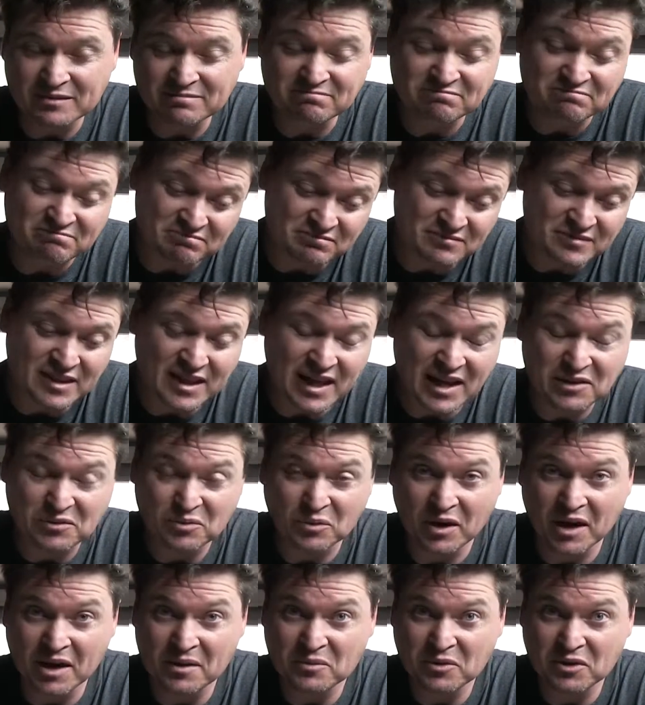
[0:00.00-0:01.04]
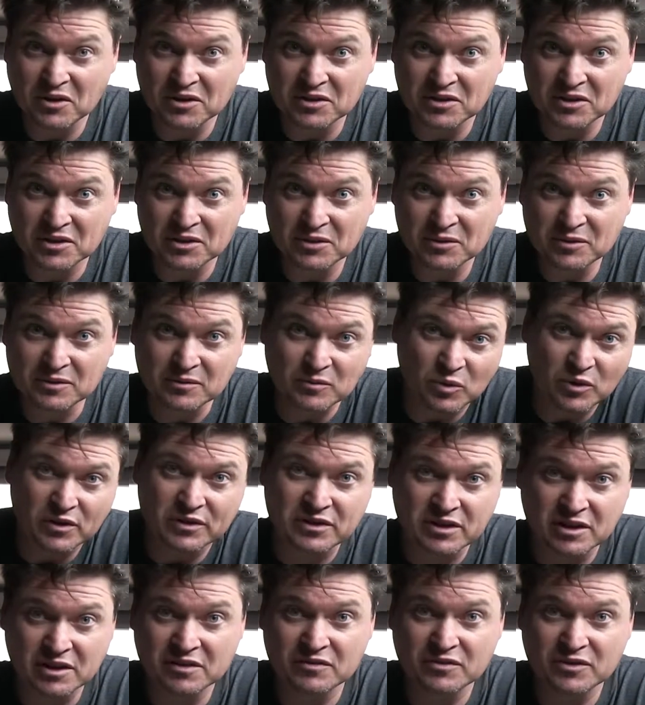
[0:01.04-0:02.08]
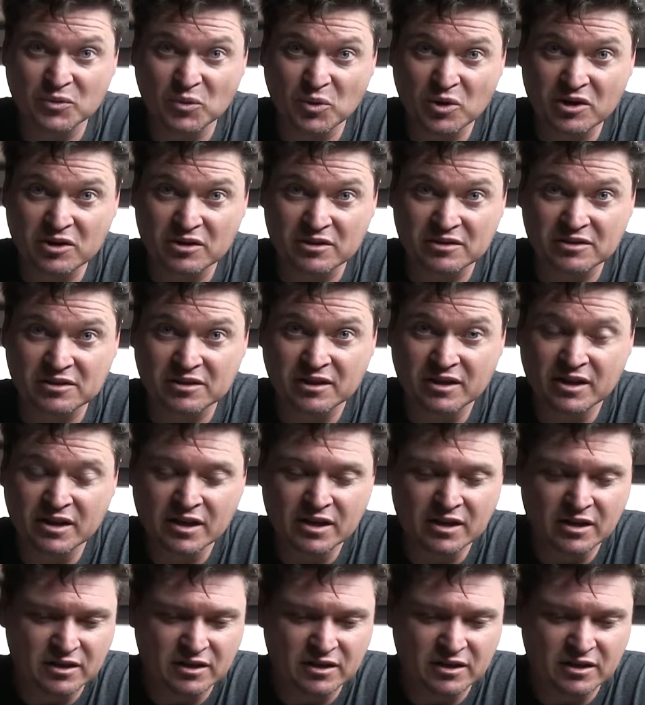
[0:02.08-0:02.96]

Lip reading: And that's what I'm going to do, and we'll see if it works.